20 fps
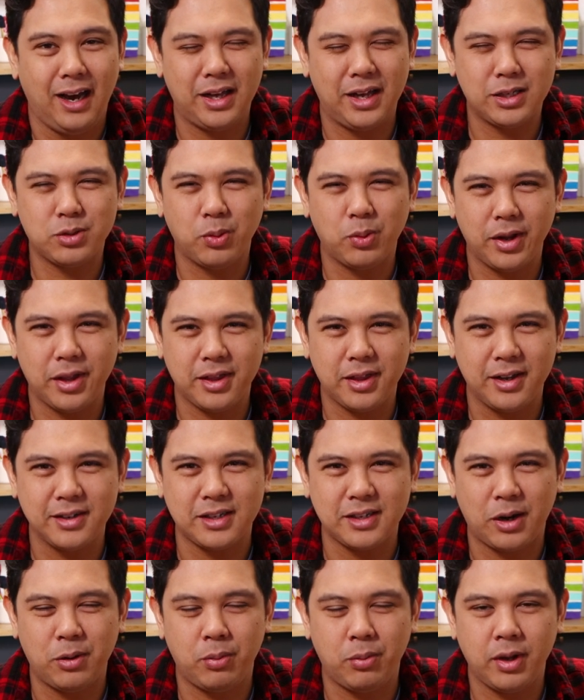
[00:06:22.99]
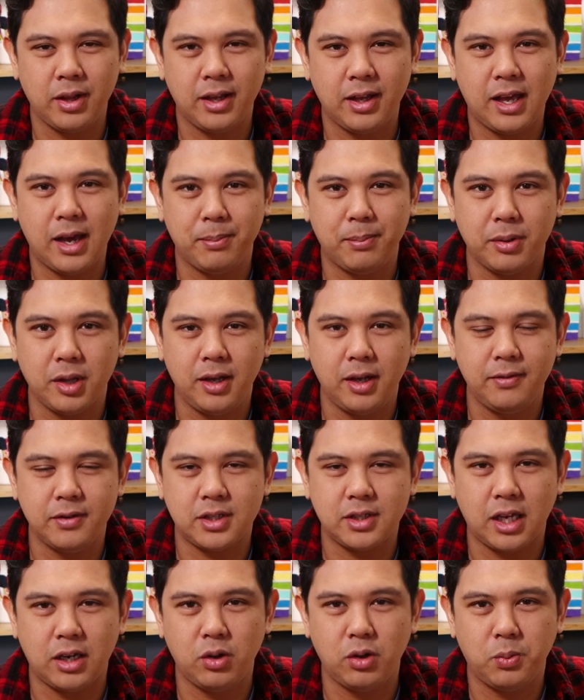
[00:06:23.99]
That's one of the things I really can't believe is that